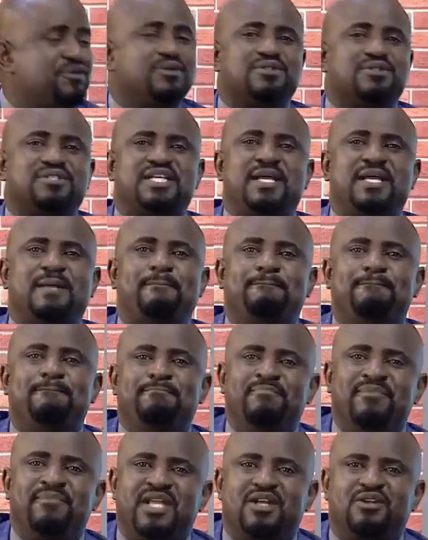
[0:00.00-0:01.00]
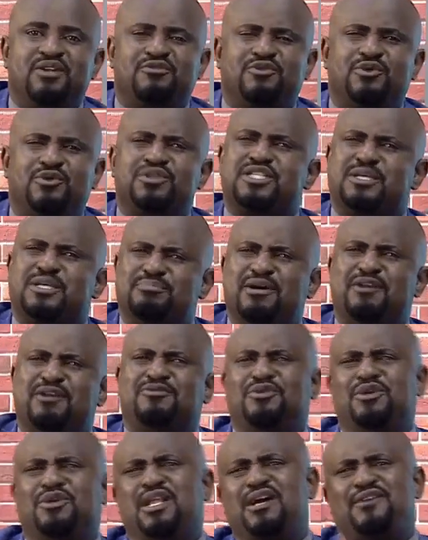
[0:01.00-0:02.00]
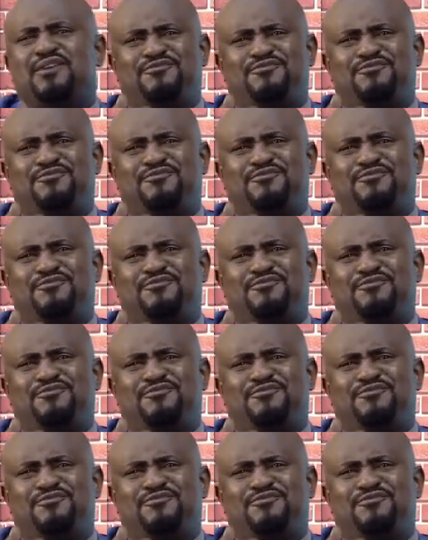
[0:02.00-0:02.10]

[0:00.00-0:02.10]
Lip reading: your time. And of course, above all,